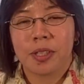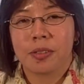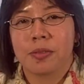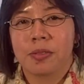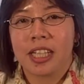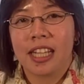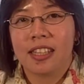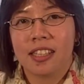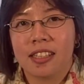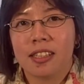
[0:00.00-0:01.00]
because we
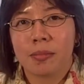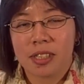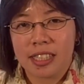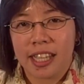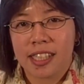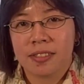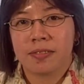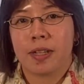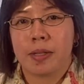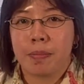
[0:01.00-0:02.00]
can learn the mistakes
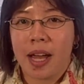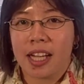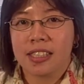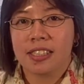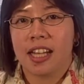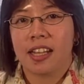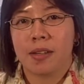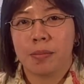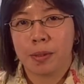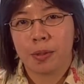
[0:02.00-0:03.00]
from the past and
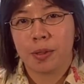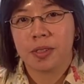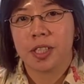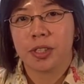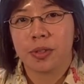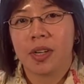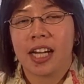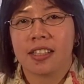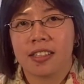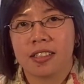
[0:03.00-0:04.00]
then propose new
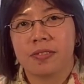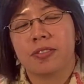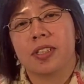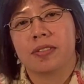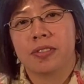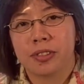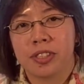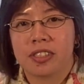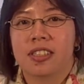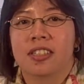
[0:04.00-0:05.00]
ideas for the
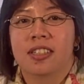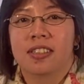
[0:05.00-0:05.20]
future.